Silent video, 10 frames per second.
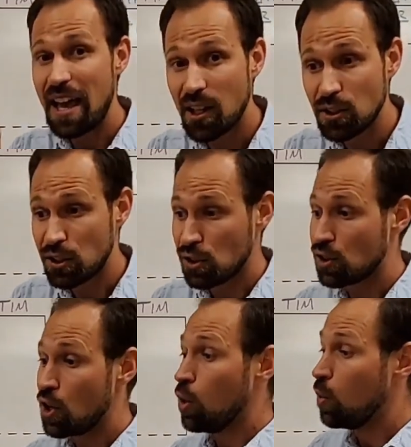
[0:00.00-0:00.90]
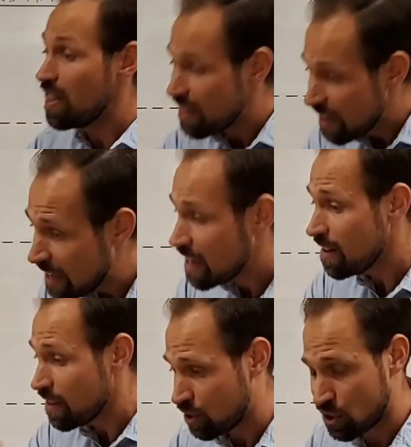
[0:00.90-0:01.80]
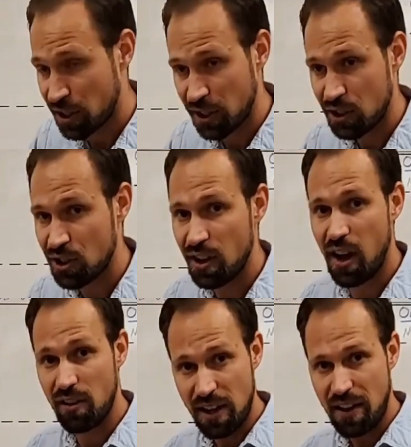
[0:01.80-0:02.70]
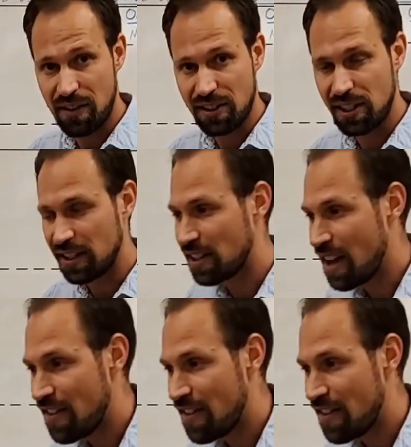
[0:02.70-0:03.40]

elders within the church of Ephesus